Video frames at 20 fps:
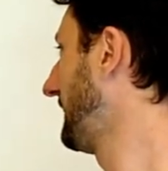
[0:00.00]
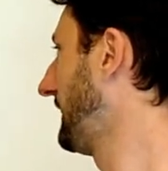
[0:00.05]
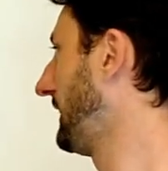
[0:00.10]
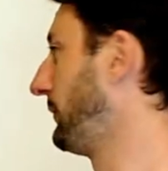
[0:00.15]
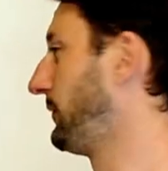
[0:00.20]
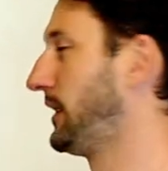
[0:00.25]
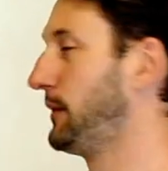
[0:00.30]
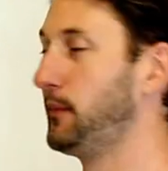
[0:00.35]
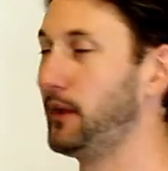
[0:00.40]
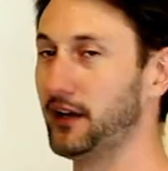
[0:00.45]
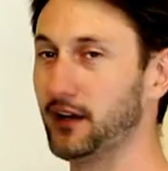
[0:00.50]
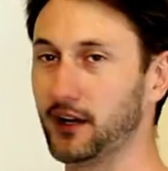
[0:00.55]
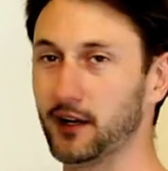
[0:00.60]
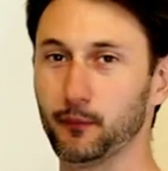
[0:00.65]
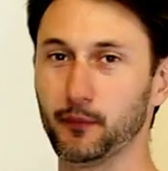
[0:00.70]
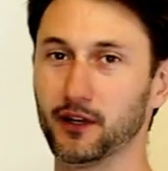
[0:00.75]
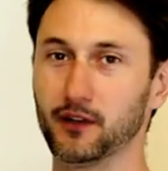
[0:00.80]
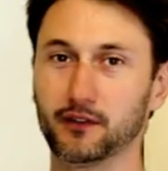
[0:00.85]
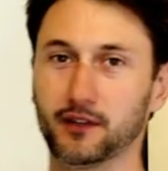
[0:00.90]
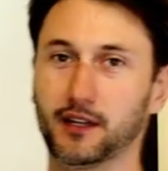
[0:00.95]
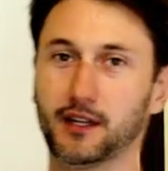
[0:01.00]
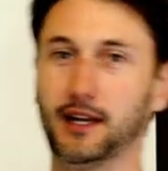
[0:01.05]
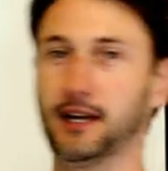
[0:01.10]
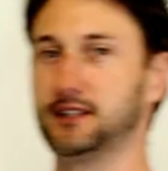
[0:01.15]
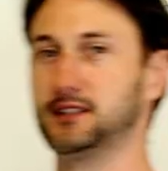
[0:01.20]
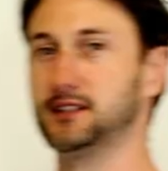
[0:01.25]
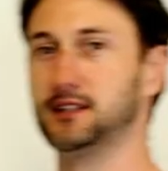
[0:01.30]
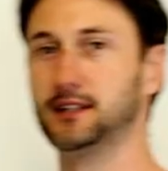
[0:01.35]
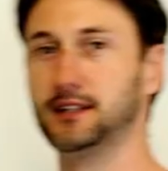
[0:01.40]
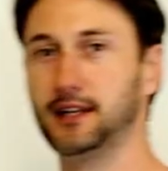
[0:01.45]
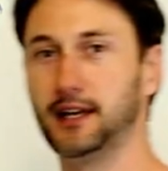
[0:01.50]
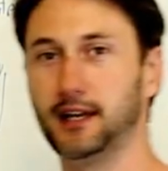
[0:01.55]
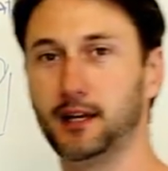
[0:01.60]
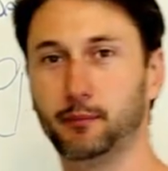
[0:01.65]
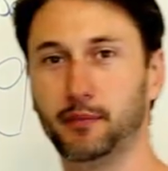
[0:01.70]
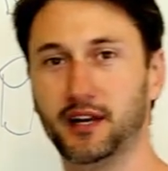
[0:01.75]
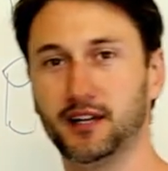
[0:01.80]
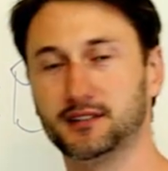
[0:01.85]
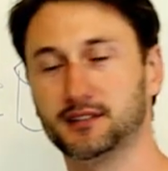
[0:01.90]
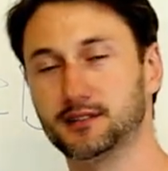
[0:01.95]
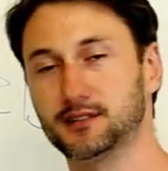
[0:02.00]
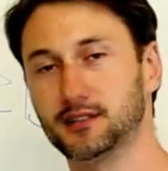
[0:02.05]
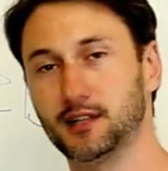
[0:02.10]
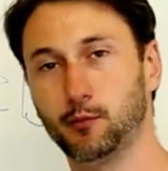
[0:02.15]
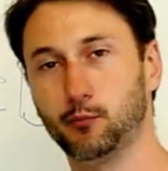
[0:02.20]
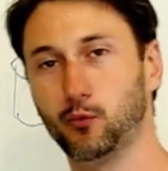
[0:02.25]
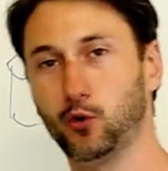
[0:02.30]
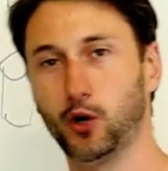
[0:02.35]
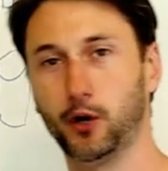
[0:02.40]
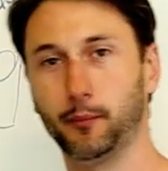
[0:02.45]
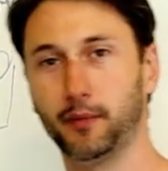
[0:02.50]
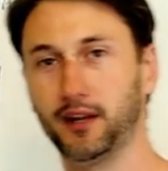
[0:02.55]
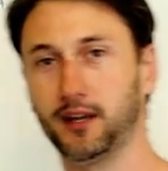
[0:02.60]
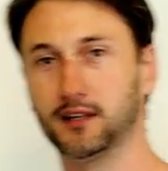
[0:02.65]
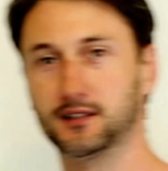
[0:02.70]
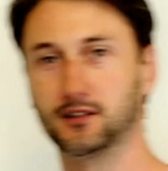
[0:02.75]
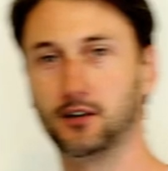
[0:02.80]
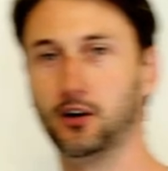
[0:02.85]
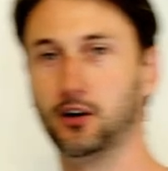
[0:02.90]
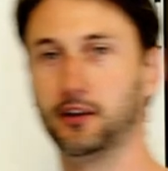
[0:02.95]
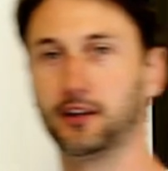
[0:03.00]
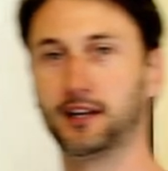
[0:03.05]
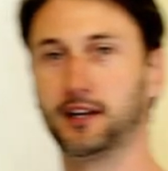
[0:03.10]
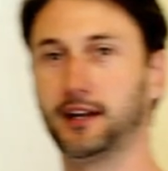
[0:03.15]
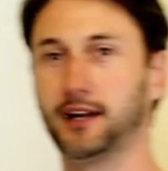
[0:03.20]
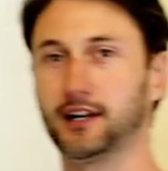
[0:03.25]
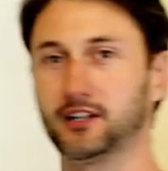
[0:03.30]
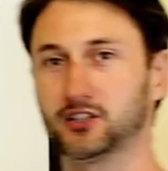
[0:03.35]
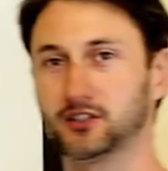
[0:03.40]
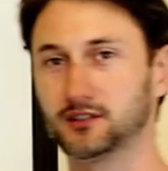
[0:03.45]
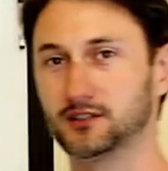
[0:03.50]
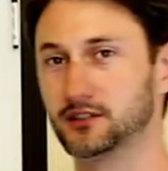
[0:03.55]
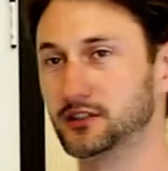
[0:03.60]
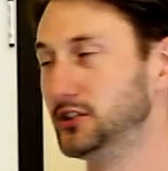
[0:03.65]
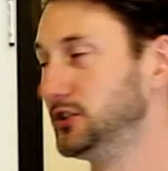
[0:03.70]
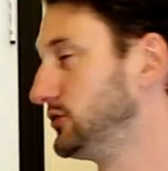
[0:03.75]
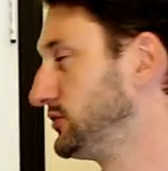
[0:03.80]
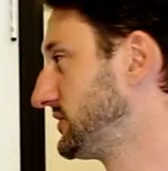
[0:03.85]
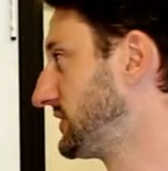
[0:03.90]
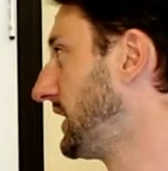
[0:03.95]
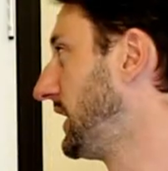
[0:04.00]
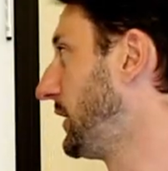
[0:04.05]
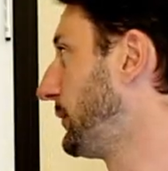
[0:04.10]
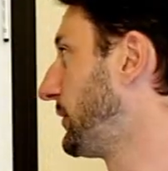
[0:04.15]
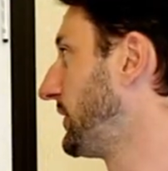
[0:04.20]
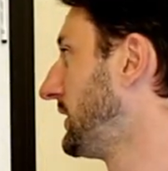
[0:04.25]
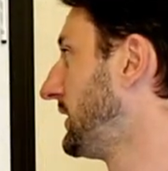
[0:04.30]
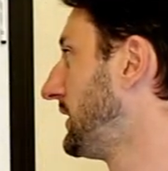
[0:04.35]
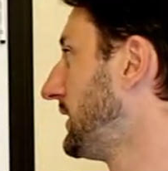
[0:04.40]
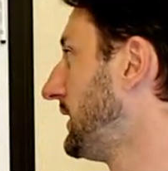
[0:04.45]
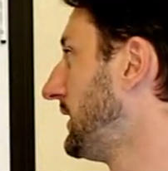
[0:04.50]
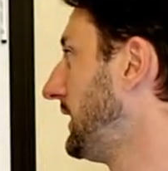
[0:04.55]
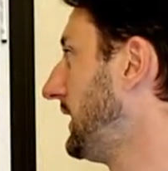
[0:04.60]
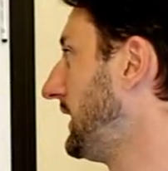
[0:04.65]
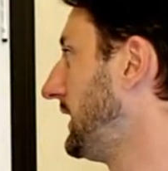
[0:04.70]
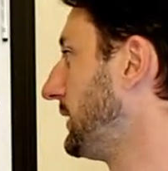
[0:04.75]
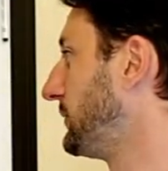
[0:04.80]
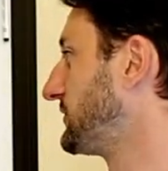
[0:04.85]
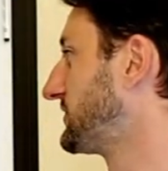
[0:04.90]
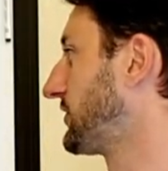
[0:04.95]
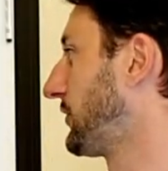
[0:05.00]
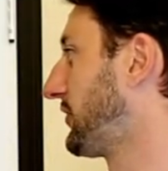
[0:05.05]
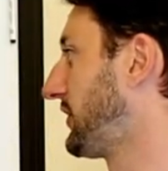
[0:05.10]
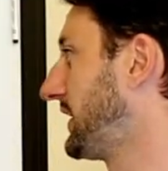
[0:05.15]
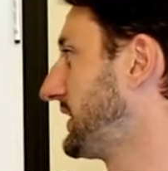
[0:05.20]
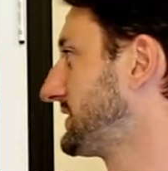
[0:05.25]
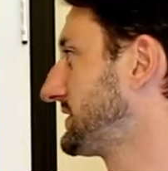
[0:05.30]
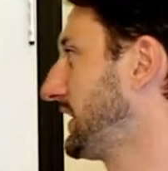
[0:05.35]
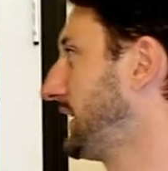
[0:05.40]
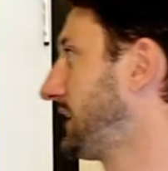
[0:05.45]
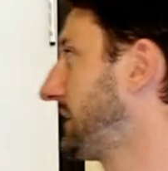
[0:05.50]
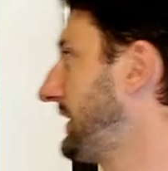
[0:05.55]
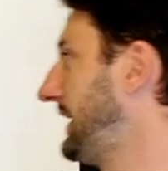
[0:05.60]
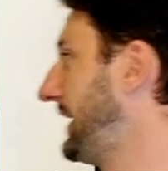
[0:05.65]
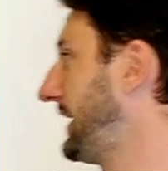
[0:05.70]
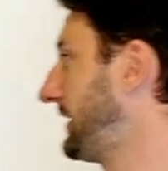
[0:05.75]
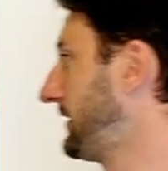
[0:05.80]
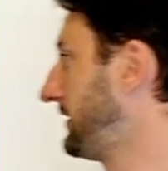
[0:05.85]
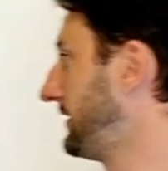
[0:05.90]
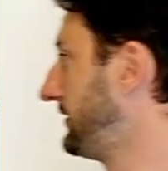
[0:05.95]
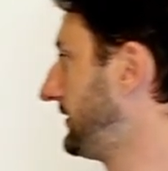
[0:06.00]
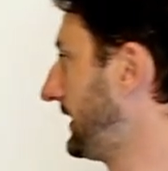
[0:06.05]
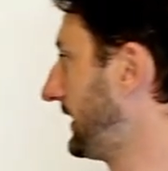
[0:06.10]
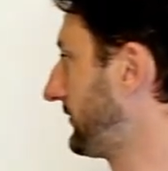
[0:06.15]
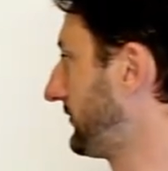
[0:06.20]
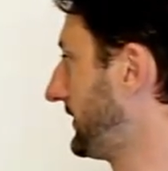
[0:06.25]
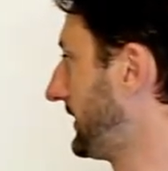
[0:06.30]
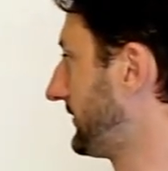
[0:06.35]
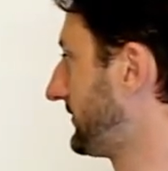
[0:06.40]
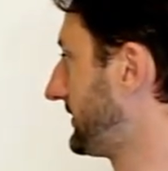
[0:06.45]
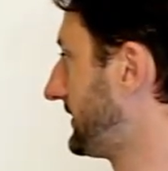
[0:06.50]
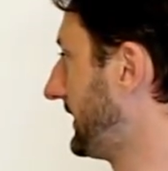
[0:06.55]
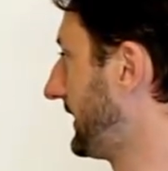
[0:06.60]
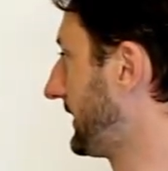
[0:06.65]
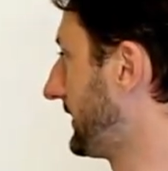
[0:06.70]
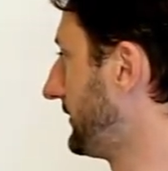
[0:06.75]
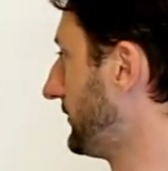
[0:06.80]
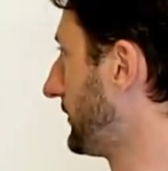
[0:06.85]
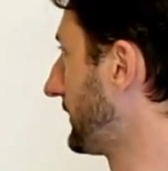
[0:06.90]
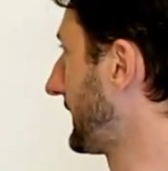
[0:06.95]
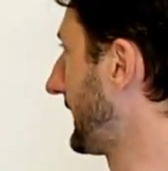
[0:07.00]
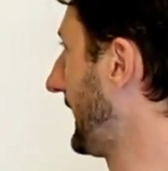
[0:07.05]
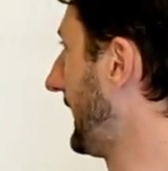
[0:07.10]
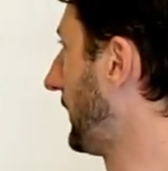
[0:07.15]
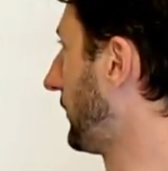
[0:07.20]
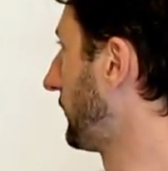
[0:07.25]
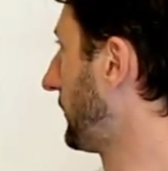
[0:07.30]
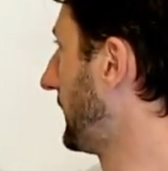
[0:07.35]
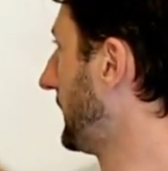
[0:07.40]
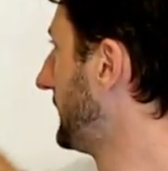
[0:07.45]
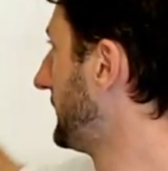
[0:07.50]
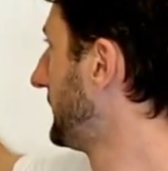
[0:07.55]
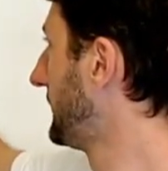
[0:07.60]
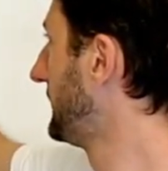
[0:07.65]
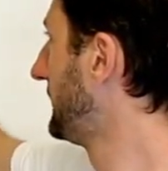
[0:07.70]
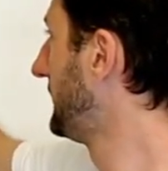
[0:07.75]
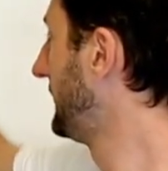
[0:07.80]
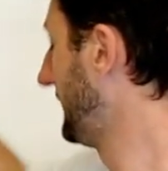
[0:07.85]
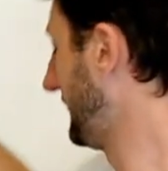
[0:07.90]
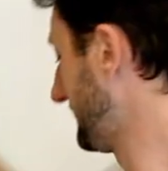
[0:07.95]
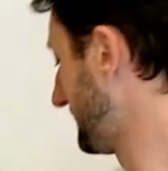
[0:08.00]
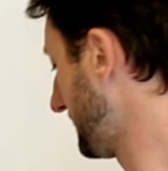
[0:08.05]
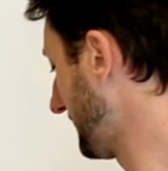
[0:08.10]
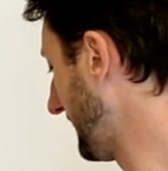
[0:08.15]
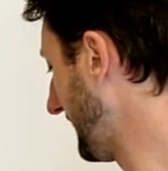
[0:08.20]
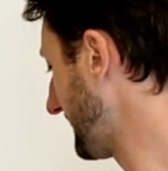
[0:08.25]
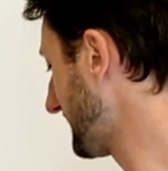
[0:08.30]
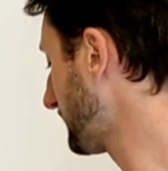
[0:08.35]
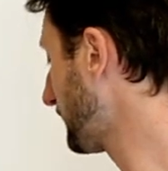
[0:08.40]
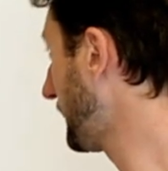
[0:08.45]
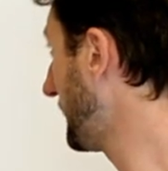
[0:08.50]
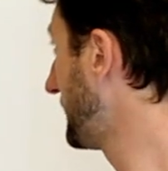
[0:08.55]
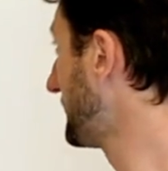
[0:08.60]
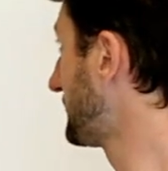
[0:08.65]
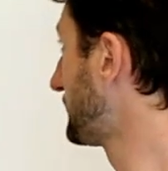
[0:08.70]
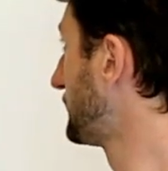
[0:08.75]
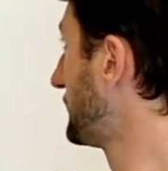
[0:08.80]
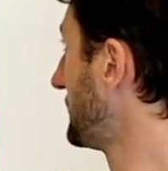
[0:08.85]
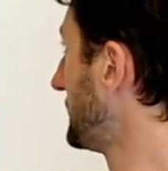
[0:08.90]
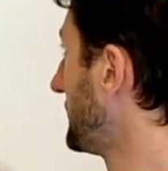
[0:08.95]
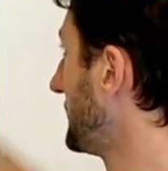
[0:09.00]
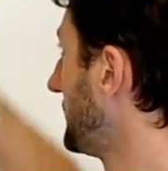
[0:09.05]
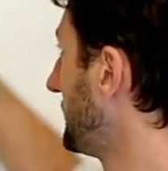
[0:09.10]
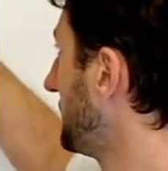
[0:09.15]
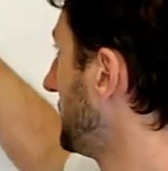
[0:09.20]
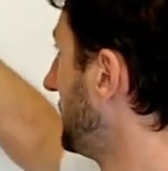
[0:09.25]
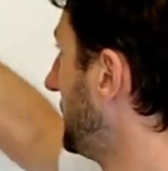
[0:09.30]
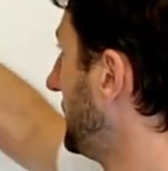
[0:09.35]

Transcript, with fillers: um, they might not even be able to connect to the database at some point because all the connections are used up. Um, so things like that you definitely have to take into account, right? And so that's why it's really